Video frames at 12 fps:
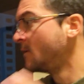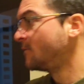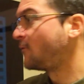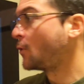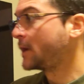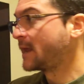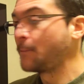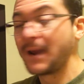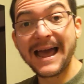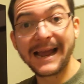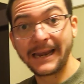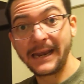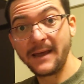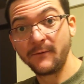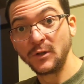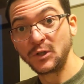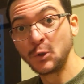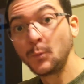for the black
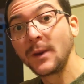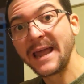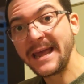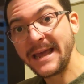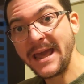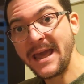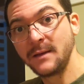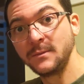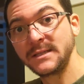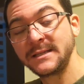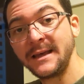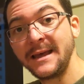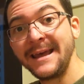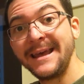level to play games